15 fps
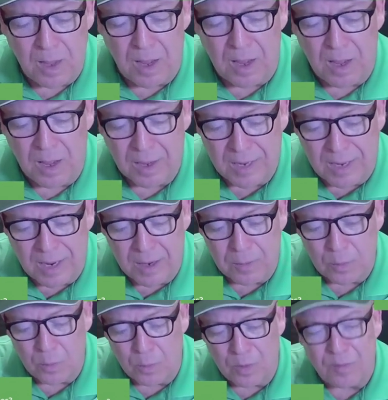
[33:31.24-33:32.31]
Uh,
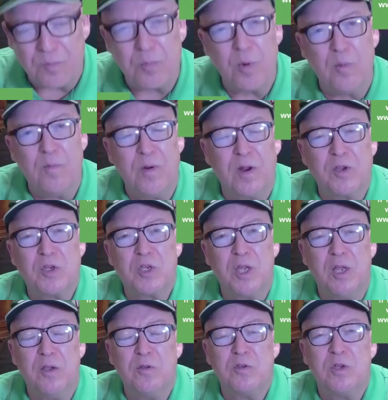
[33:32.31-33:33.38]
again, we've proven
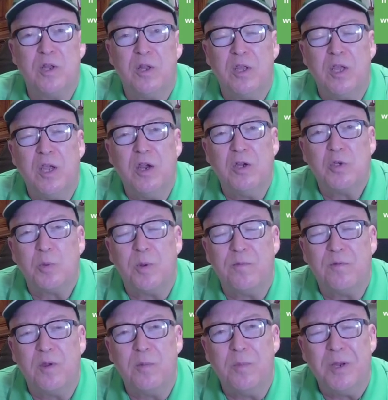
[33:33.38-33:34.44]
ourselves in the years
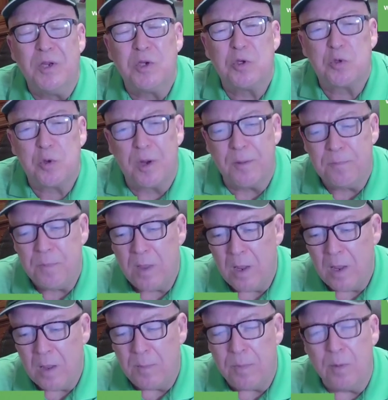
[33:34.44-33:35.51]
we've done ministry,
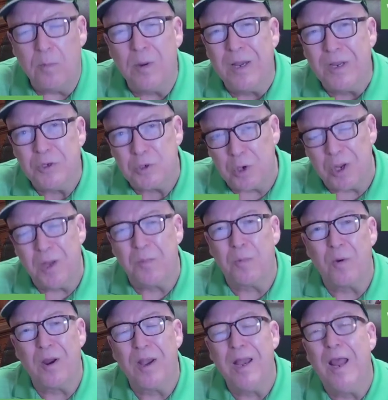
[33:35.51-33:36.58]
but we need your help
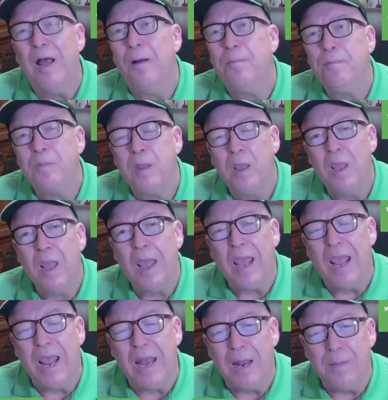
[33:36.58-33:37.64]
right now.
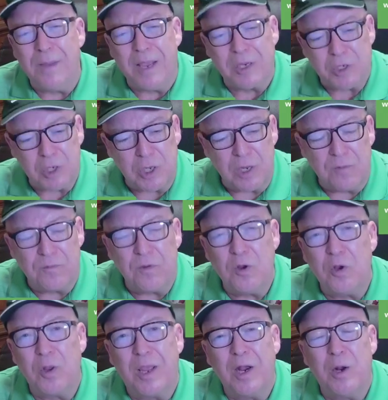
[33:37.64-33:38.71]
And I'm asking for
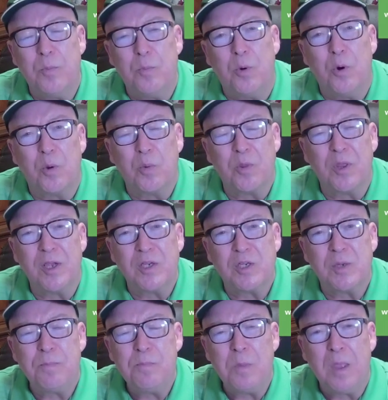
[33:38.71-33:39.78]
you to get on board with
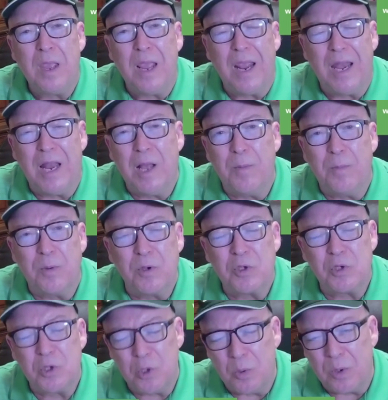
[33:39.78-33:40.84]
us and help
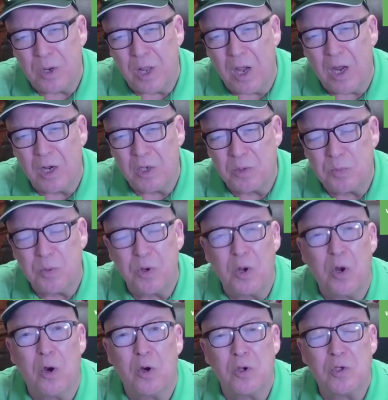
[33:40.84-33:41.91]
us do what God has put in
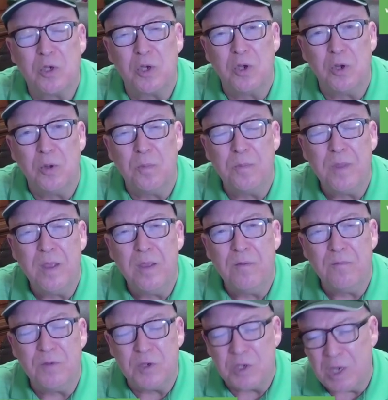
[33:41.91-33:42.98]
our hearts to do.
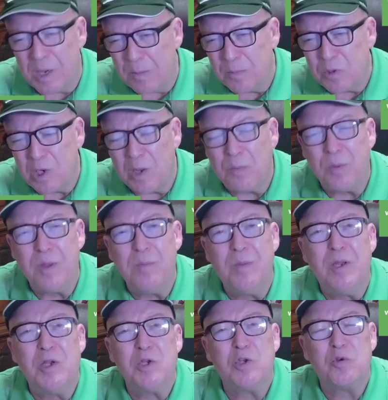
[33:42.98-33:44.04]
Visit
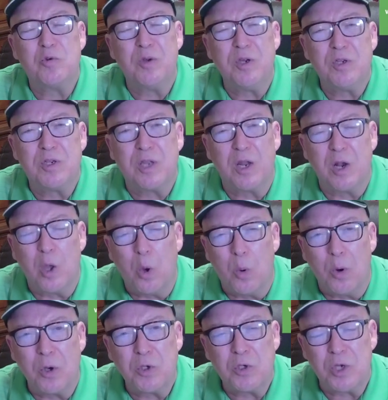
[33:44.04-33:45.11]
mjbministries.org.